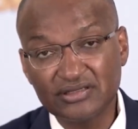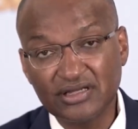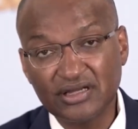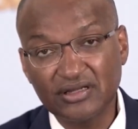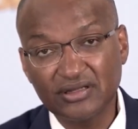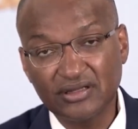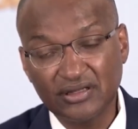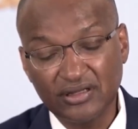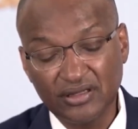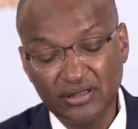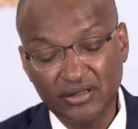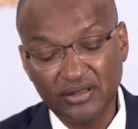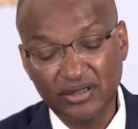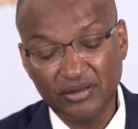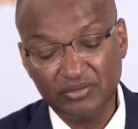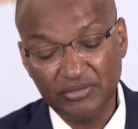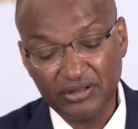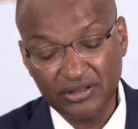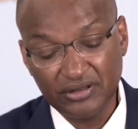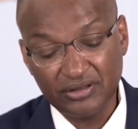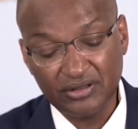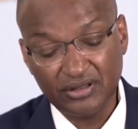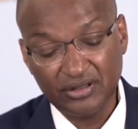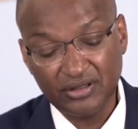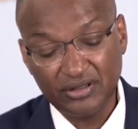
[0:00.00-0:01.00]

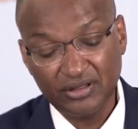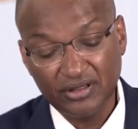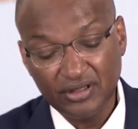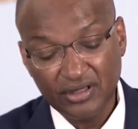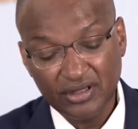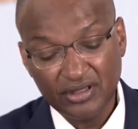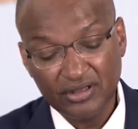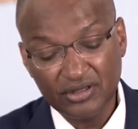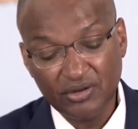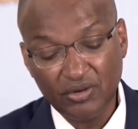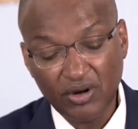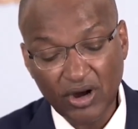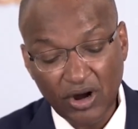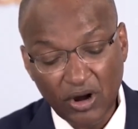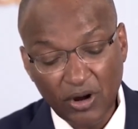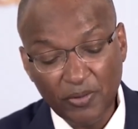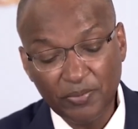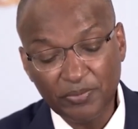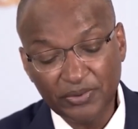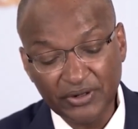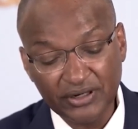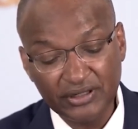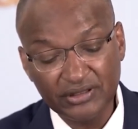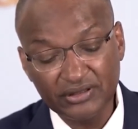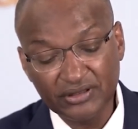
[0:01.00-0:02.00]
They were
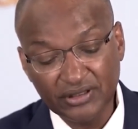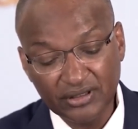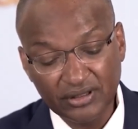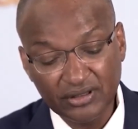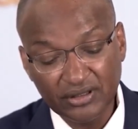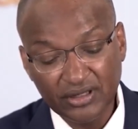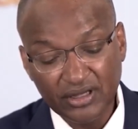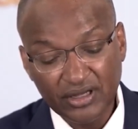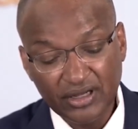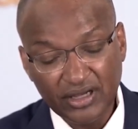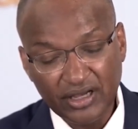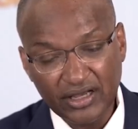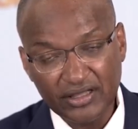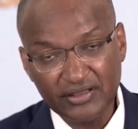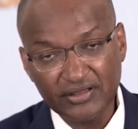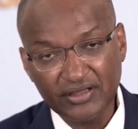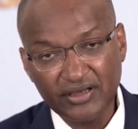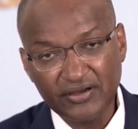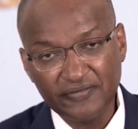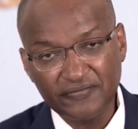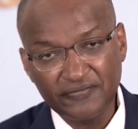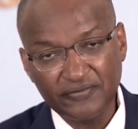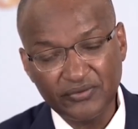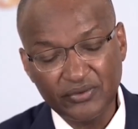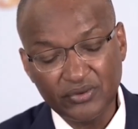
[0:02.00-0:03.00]
operating, and
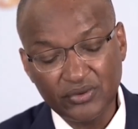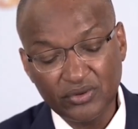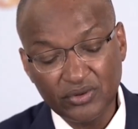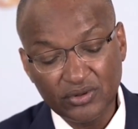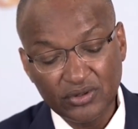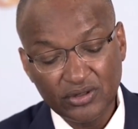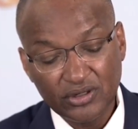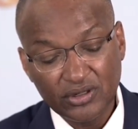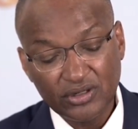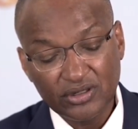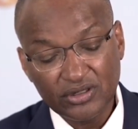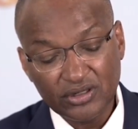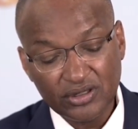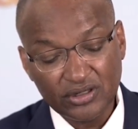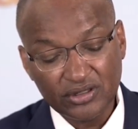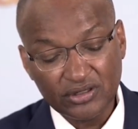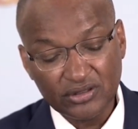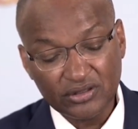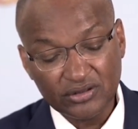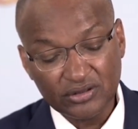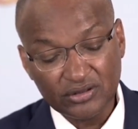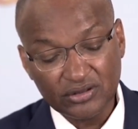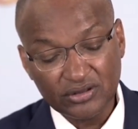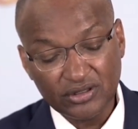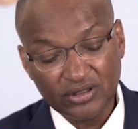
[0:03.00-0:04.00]
therefore
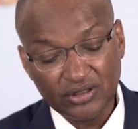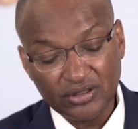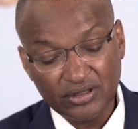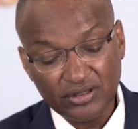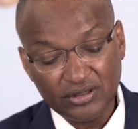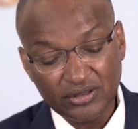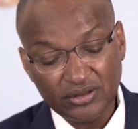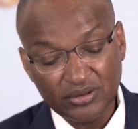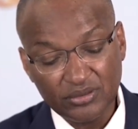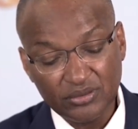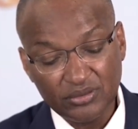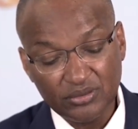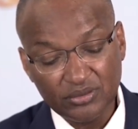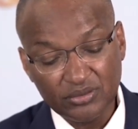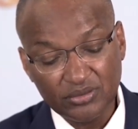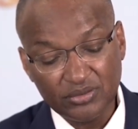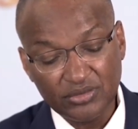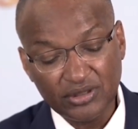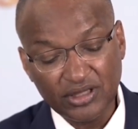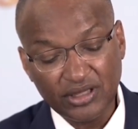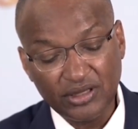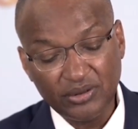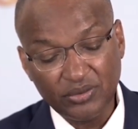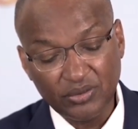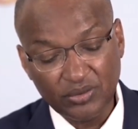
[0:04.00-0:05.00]

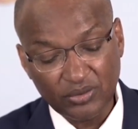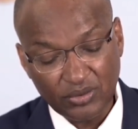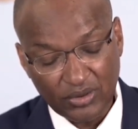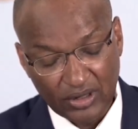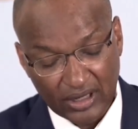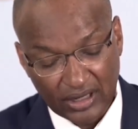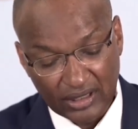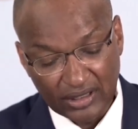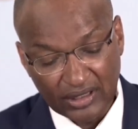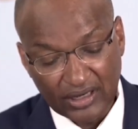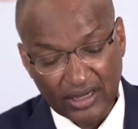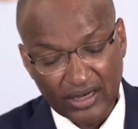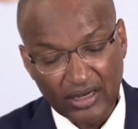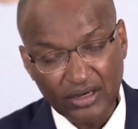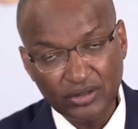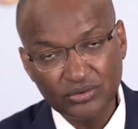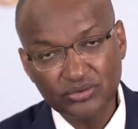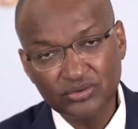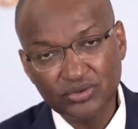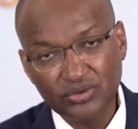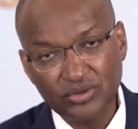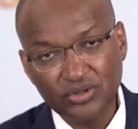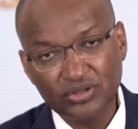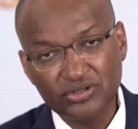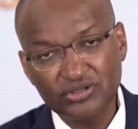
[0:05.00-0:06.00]
they were allowed
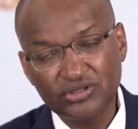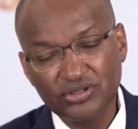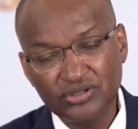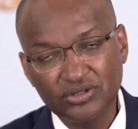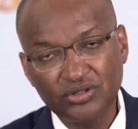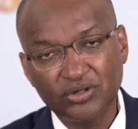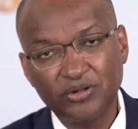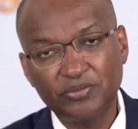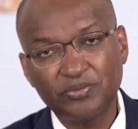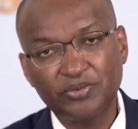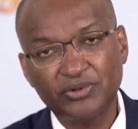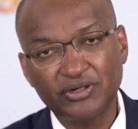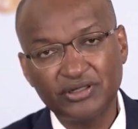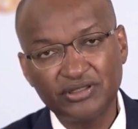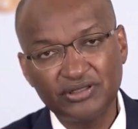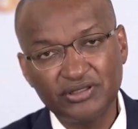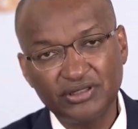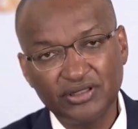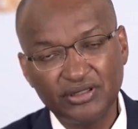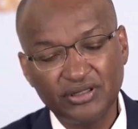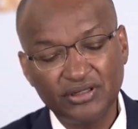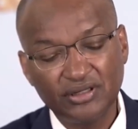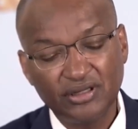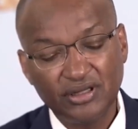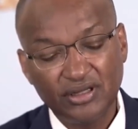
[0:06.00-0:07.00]
to continue
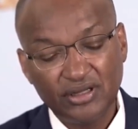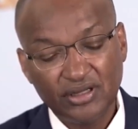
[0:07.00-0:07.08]
operating